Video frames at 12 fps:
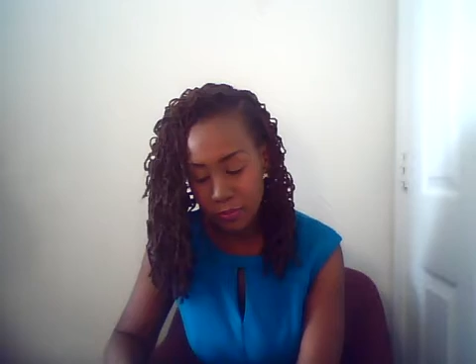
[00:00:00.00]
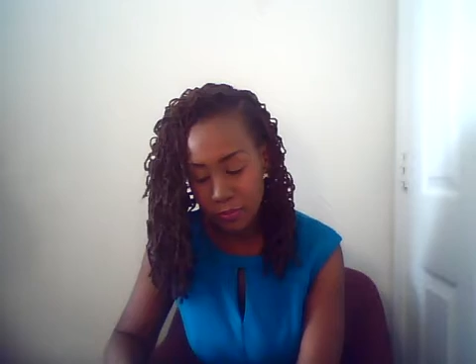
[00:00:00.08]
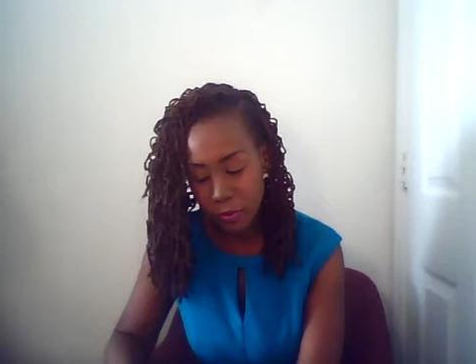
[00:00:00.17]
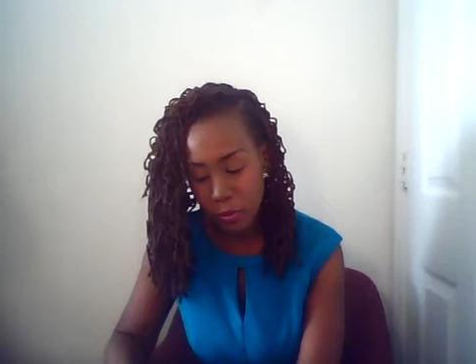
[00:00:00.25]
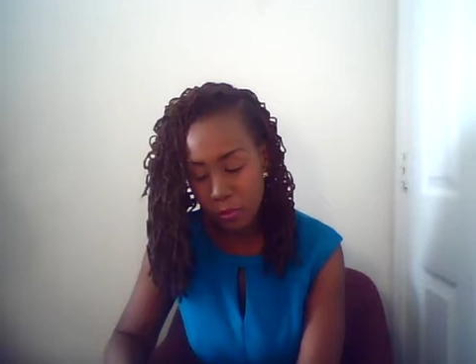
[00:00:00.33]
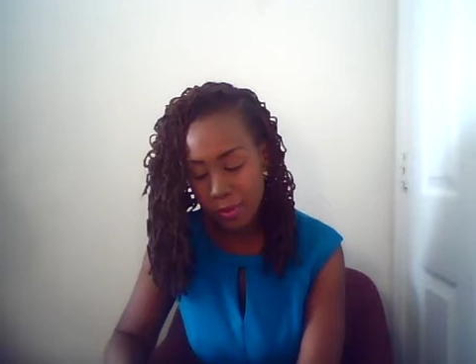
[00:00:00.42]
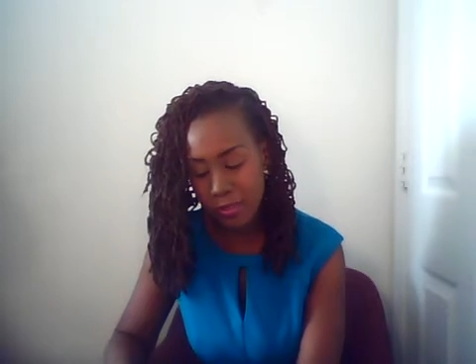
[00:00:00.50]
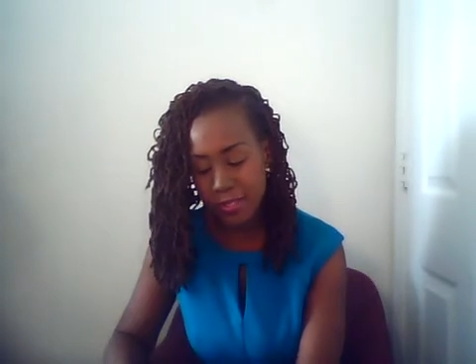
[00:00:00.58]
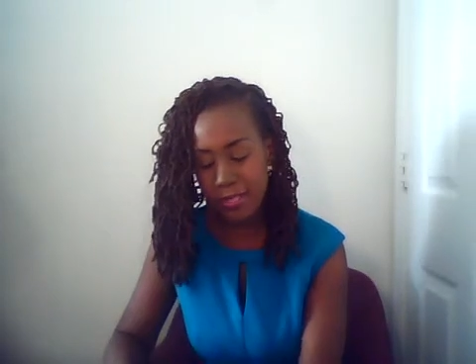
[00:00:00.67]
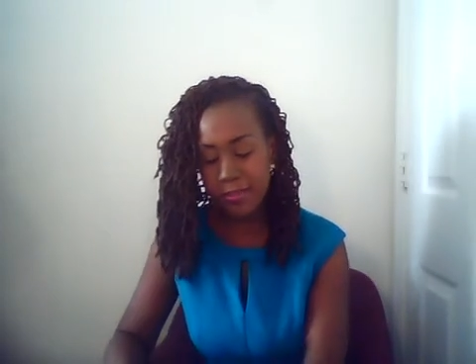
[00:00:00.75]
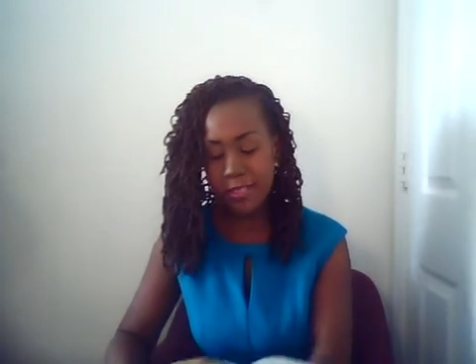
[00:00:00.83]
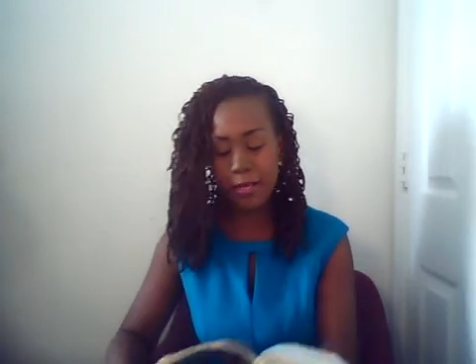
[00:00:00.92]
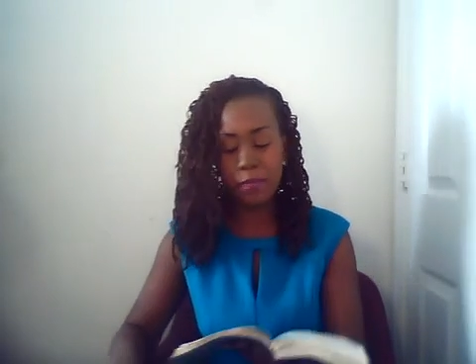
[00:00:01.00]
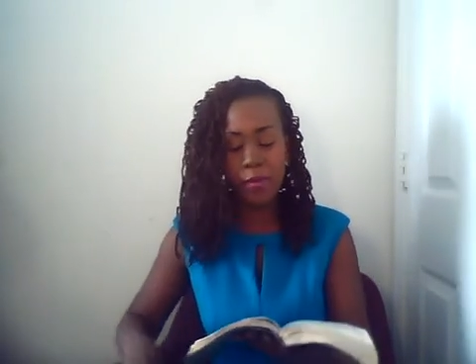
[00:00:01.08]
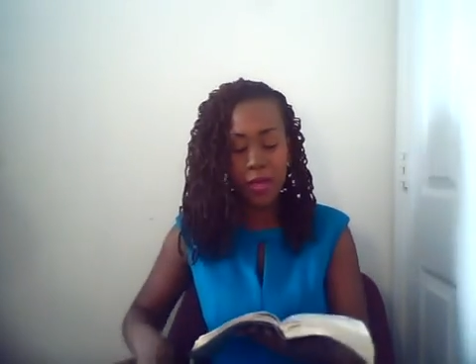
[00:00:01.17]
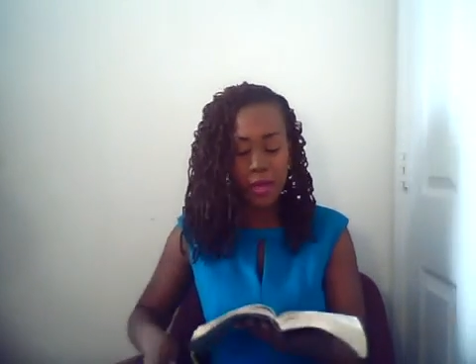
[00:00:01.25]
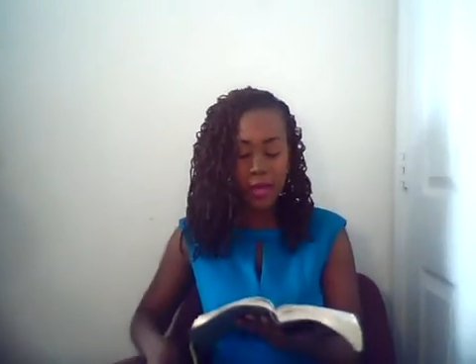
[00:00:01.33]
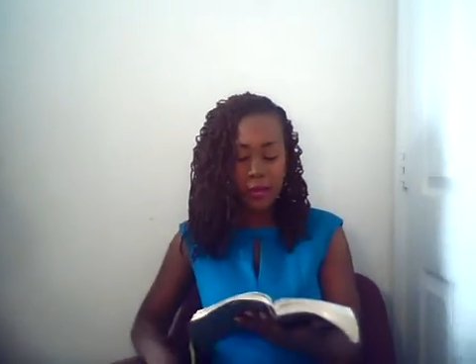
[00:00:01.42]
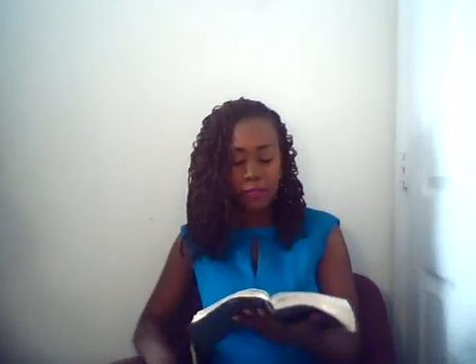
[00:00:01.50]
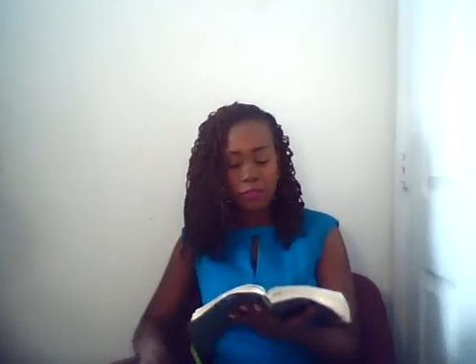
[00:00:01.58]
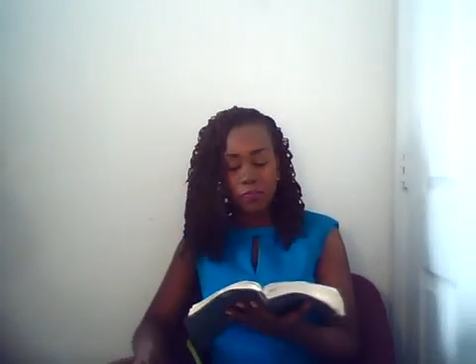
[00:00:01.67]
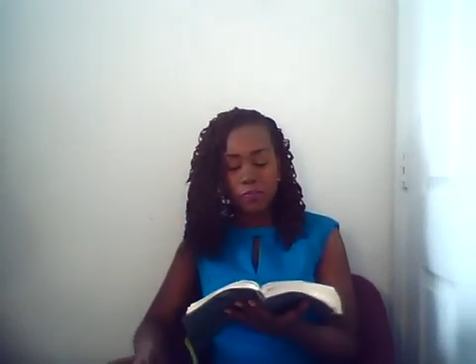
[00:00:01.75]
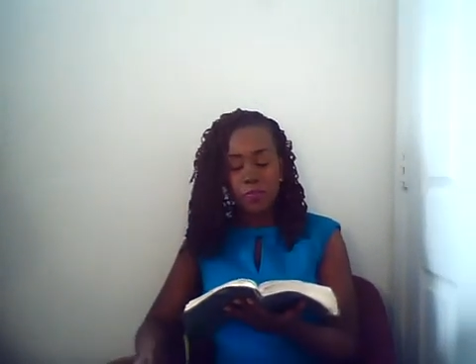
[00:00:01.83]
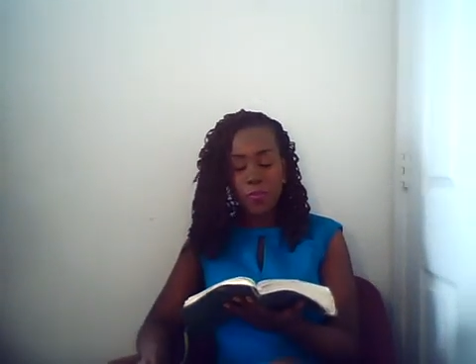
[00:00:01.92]
The woman said to him,
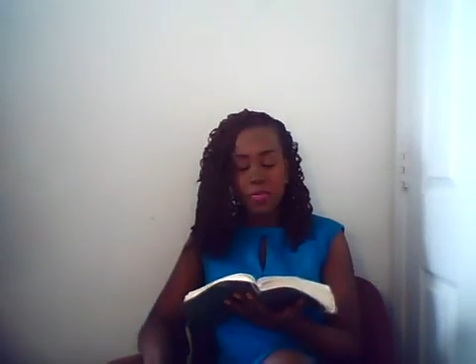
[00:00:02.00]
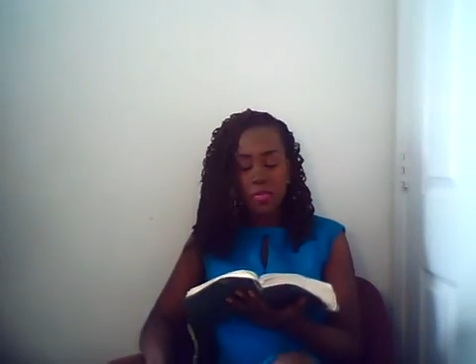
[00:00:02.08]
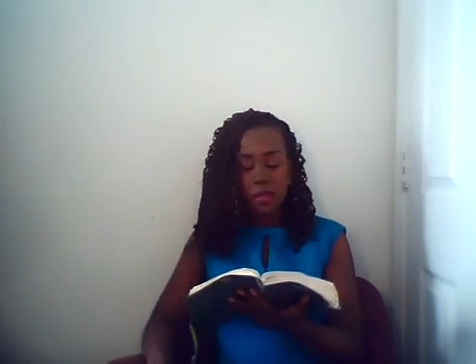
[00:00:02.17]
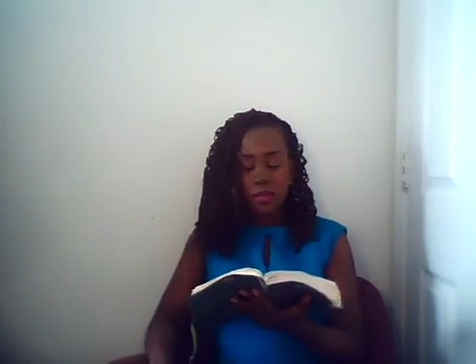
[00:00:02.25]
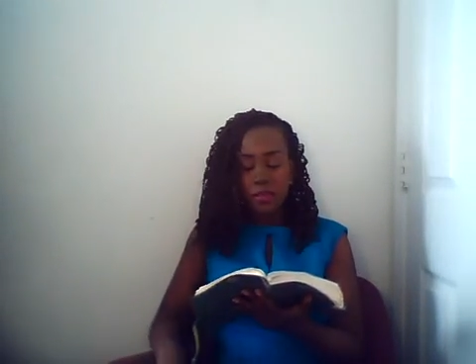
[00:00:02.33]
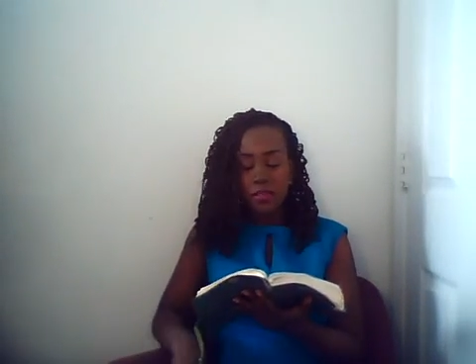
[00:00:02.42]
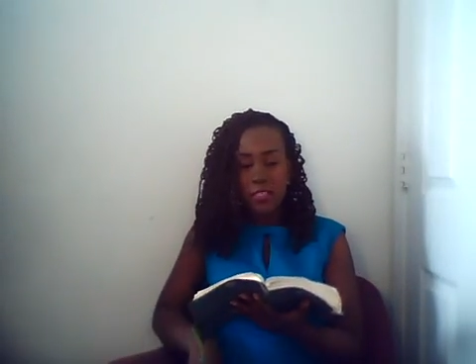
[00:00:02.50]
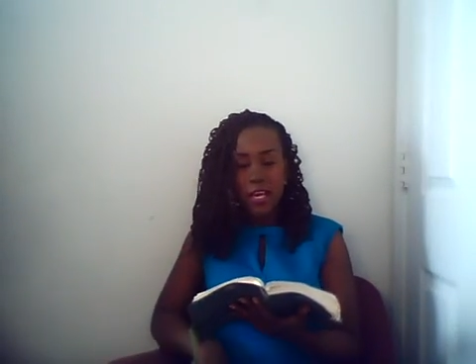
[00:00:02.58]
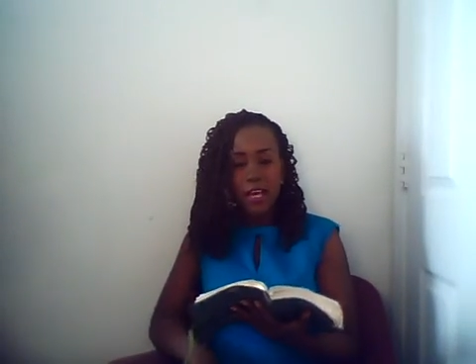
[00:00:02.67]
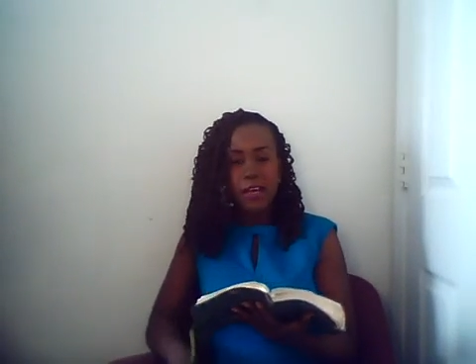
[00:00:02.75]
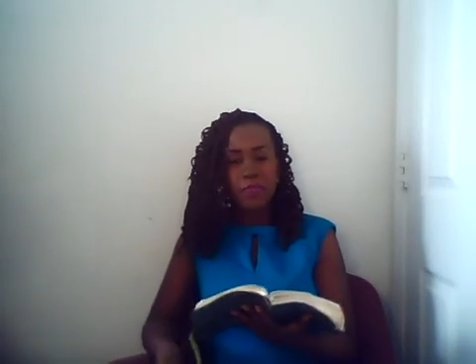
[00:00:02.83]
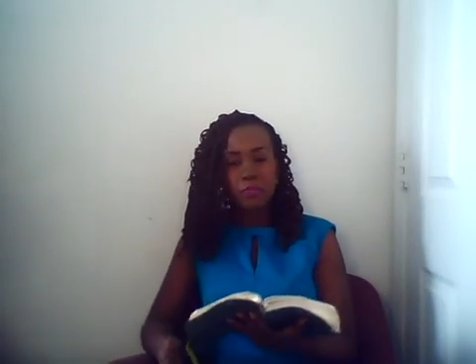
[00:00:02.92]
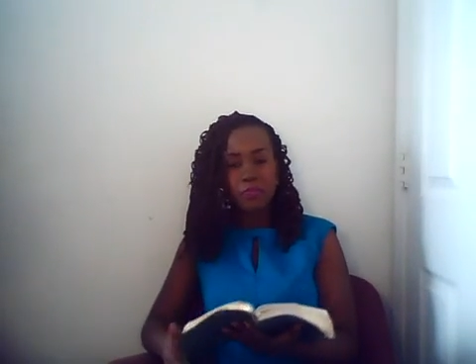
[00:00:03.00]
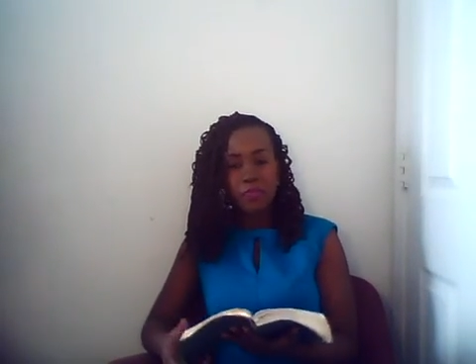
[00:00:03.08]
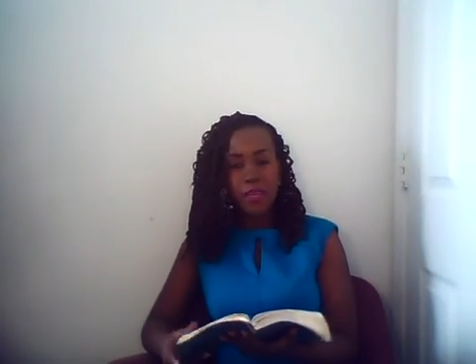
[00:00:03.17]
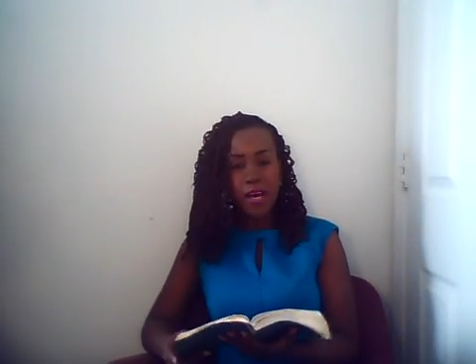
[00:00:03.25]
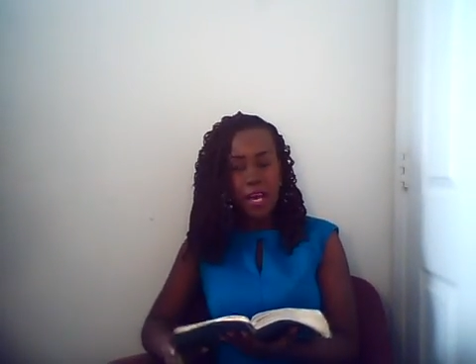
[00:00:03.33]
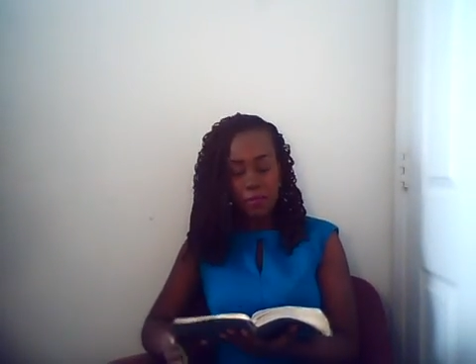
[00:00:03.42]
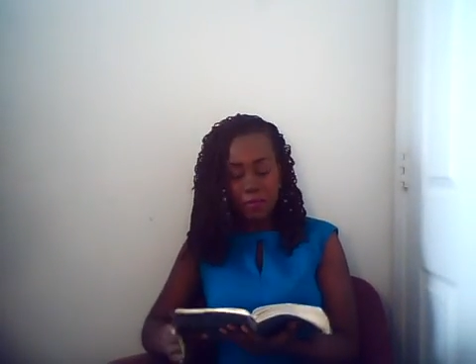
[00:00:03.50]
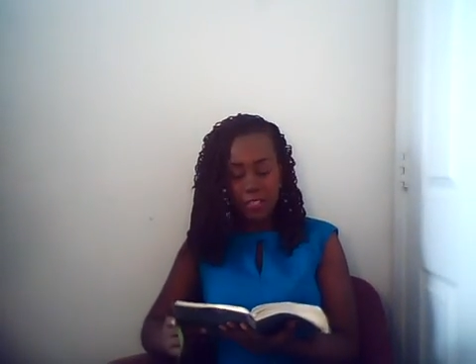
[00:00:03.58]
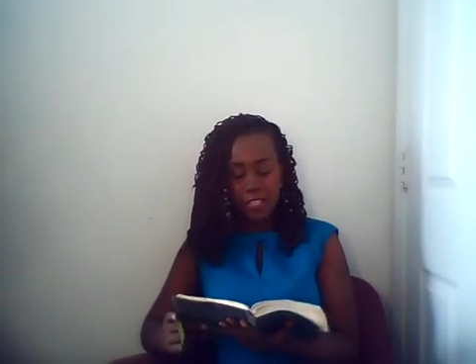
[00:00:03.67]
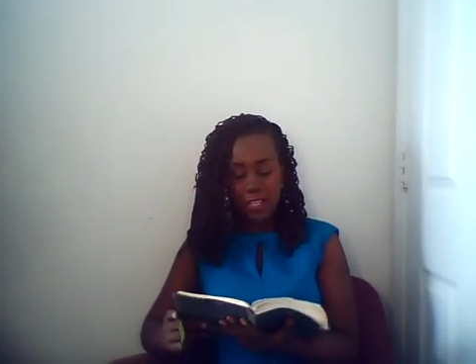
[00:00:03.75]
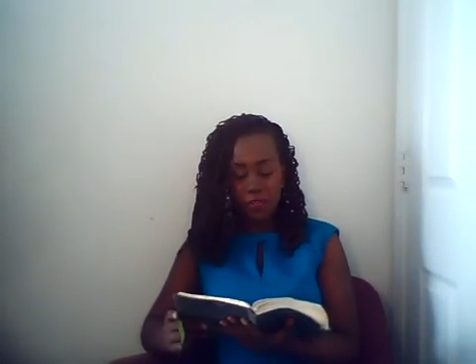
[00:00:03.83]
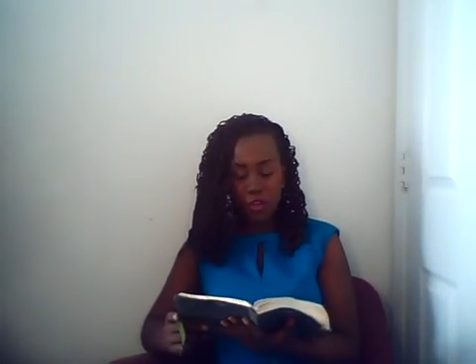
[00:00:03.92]
"Sir, I
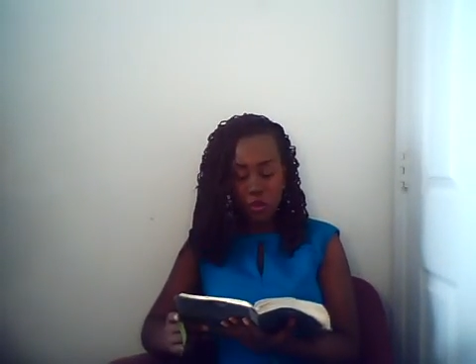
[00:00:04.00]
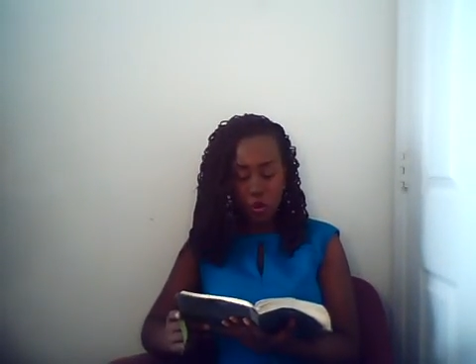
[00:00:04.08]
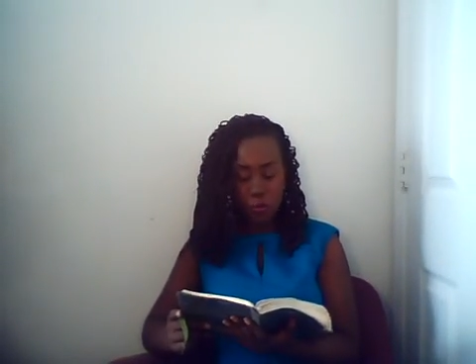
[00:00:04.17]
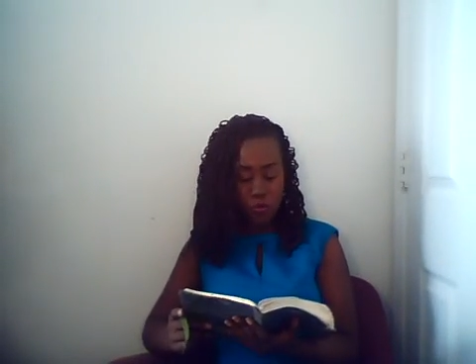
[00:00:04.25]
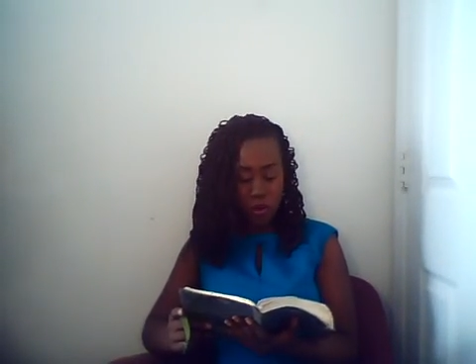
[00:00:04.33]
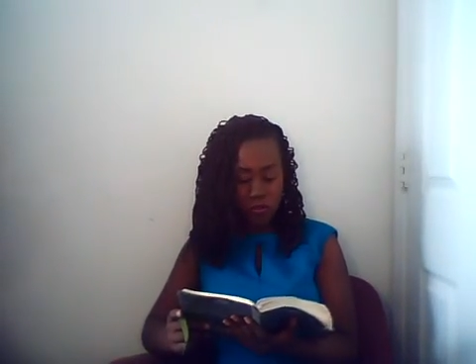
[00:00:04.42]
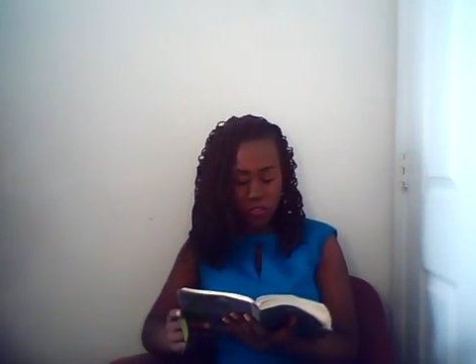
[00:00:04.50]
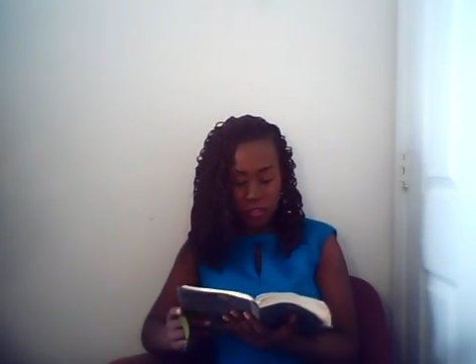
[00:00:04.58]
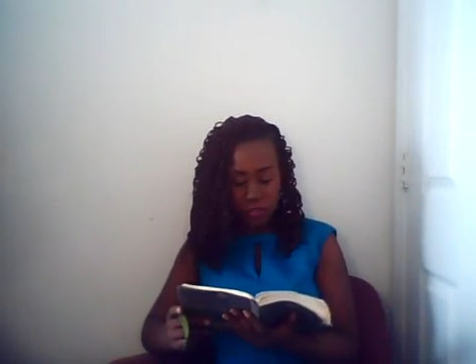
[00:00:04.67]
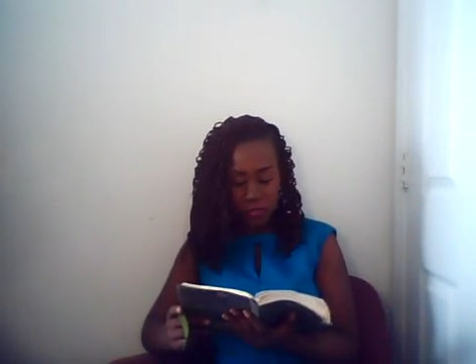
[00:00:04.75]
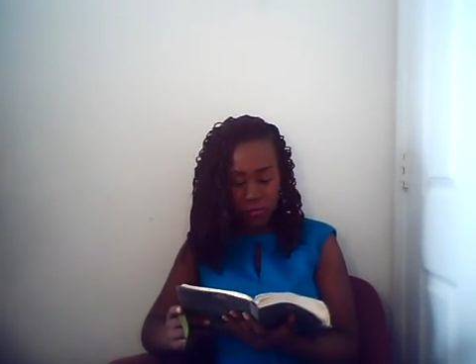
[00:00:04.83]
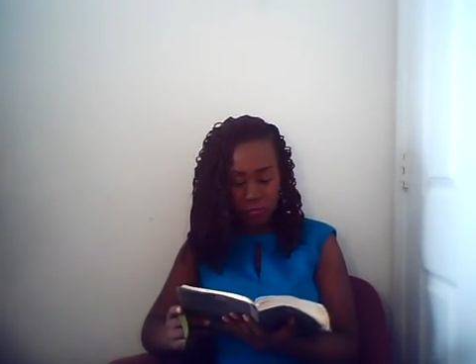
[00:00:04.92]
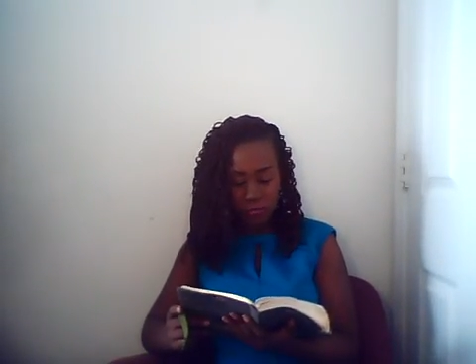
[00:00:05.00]
perceive that you are a prophet.